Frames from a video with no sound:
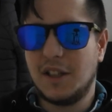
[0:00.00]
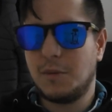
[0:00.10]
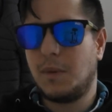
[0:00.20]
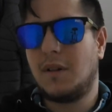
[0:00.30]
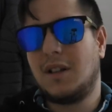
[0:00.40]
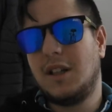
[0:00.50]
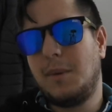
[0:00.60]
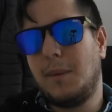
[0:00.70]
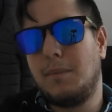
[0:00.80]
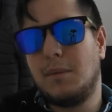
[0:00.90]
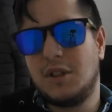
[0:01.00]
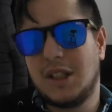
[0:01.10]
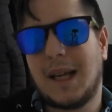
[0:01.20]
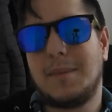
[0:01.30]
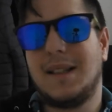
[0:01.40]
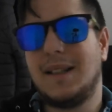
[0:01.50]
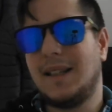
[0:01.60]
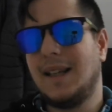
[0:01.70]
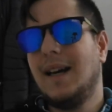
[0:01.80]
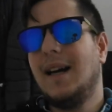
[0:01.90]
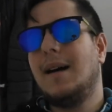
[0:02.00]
Is going to be pretty much adapting the